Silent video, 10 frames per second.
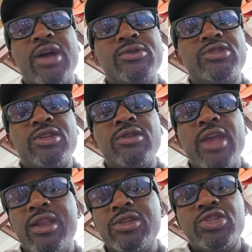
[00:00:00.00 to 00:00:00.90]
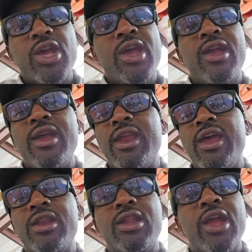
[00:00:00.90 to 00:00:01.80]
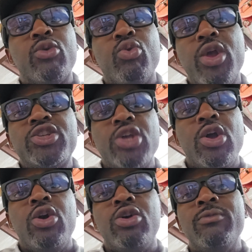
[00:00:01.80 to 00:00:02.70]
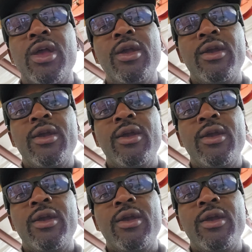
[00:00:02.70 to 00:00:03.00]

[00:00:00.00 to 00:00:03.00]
I was in LJ and I had to like rush home.